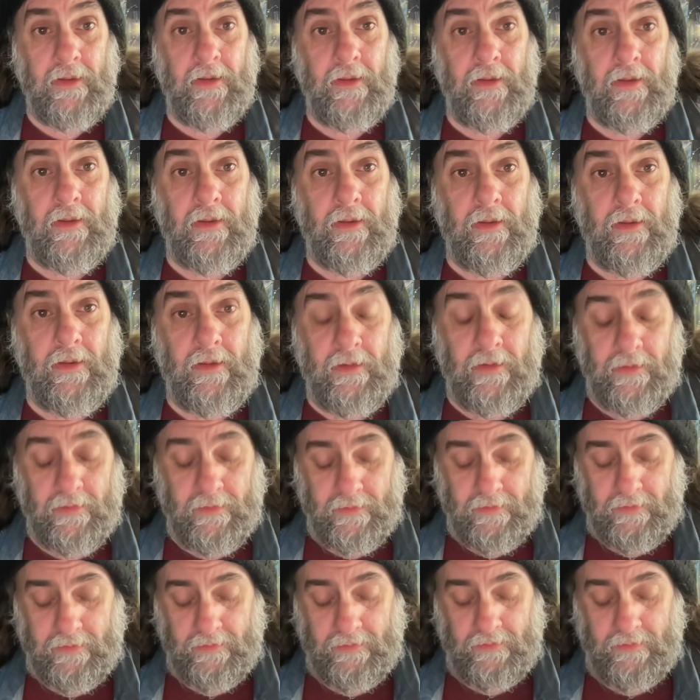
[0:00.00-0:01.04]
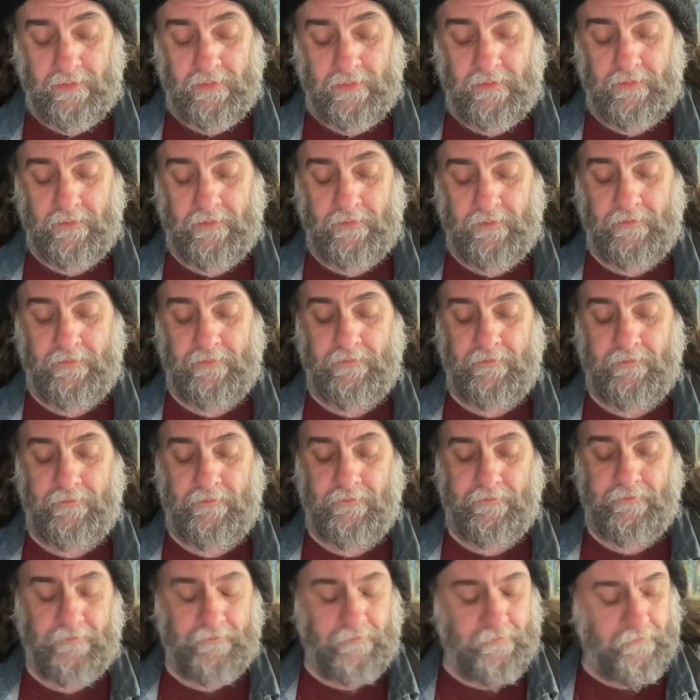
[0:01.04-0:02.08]

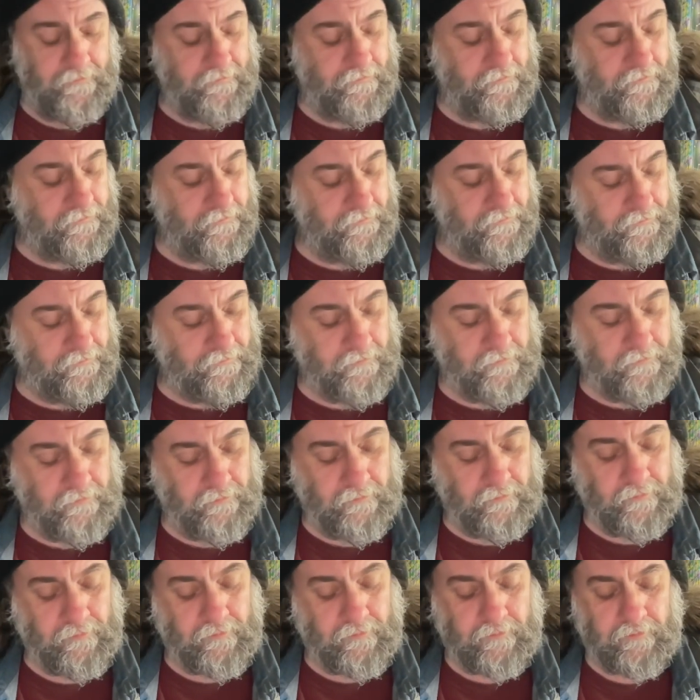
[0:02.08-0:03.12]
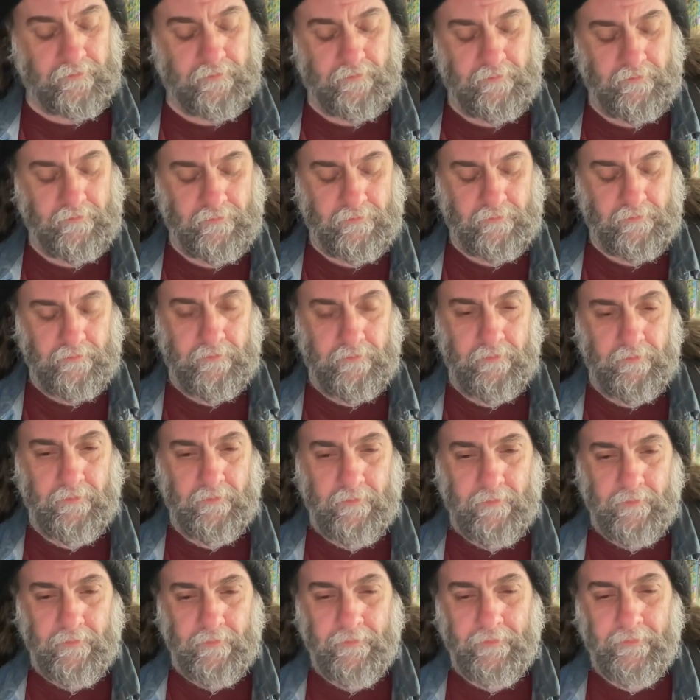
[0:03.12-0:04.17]

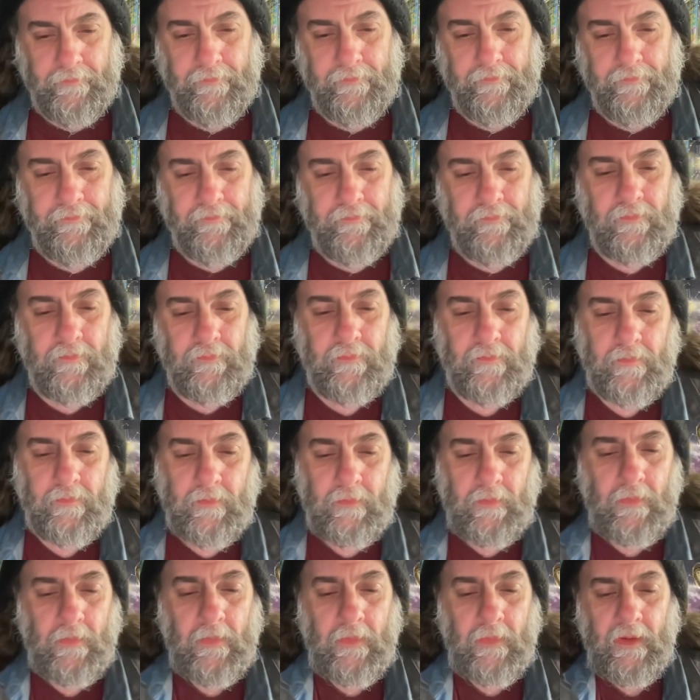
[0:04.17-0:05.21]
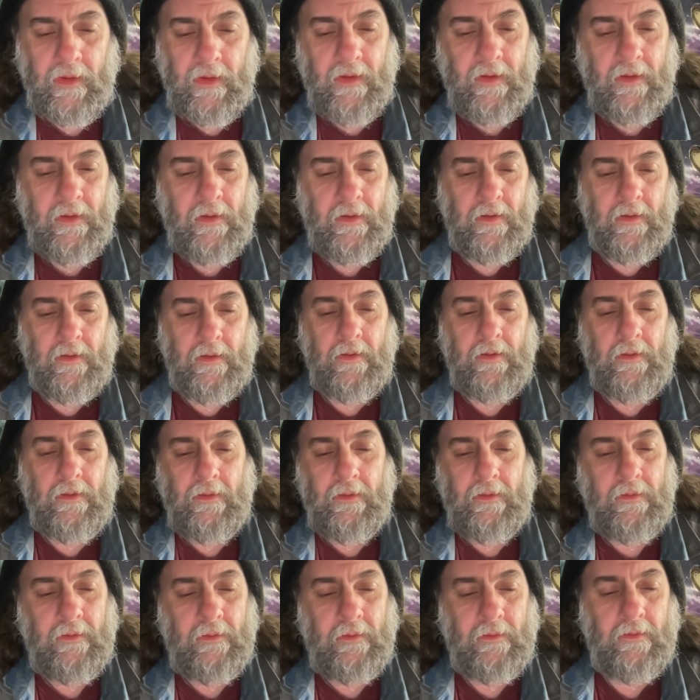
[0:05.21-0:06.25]

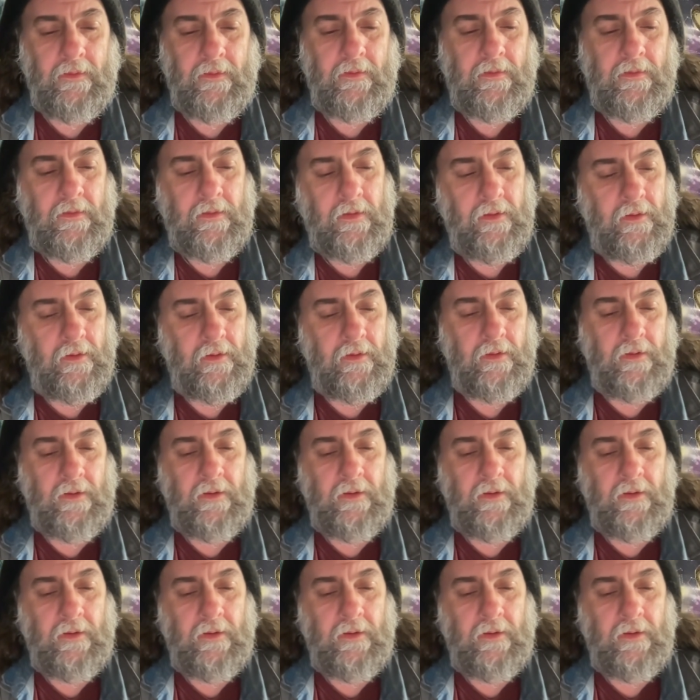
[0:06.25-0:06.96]
(no one is talking)